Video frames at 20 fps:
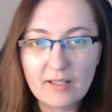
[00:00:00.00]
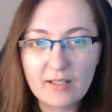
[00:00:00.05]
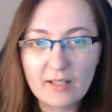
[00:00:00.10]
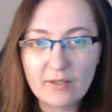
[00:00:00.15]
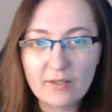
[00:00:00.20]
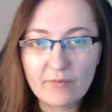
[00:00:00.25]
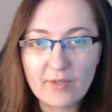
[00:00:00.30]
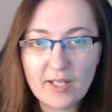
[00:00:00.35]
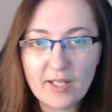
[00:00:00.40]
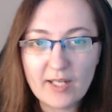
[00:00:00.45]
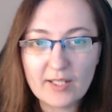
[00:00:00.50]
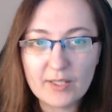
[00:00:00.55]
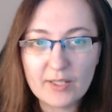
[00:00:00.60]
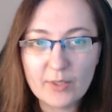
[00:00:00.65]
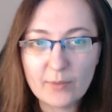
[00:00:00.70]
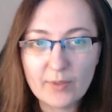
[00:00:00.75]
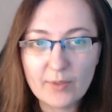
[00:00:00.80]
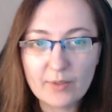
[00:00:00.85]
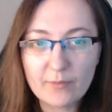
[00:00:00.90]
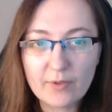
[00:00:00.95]
Right,
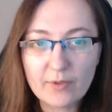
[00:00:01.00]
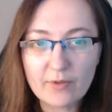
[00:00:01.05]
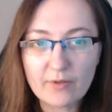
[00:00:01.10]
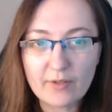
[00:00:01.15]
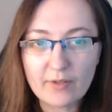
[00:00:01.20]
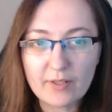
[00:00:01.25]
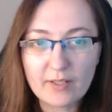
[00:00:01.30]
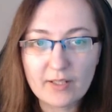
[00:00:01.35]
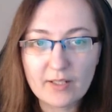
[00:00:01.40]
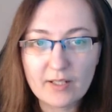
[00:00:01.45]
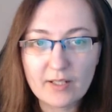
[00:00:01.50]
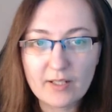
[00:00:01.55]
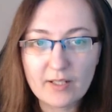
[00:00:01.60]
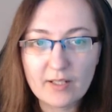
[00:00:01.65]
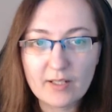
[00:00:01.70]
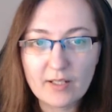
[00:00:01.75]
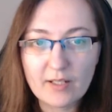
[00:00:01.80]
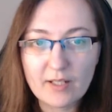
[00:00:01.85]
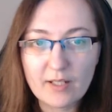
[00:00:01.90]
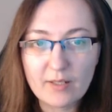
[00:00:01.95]
one more.
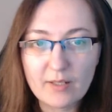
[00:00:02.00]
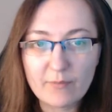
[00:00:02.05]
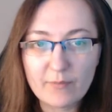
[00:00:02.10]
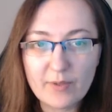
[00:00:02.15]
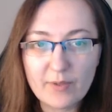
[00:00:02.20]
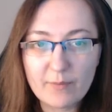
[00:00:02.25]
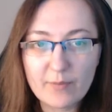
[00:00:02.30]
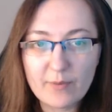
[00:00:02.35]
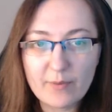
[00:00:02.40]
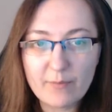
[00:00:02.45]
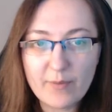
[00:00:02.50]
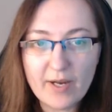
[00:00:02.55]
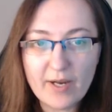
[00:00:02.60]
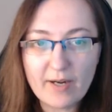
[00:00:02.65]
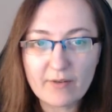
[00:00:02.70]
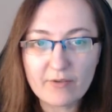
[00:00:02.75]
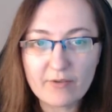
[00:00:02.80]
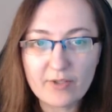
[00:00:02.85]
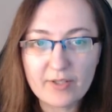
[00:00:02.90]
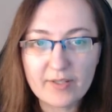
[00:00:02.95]
Be
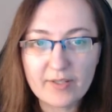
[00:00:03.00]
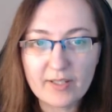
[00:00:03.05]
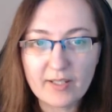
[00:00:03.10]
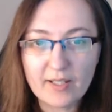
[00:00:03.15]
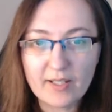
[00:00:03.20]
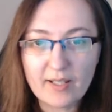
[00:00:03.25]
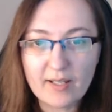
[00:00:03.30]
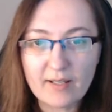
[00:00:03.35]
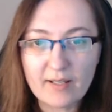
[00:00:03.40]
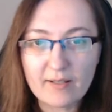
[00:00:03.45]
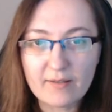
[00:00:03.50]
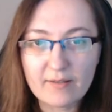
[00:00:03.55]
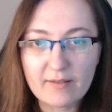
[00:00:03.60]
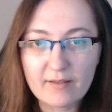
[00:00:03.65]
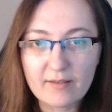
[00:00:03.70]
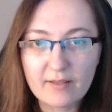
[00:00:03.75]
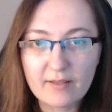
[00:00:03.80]
prepared just in case.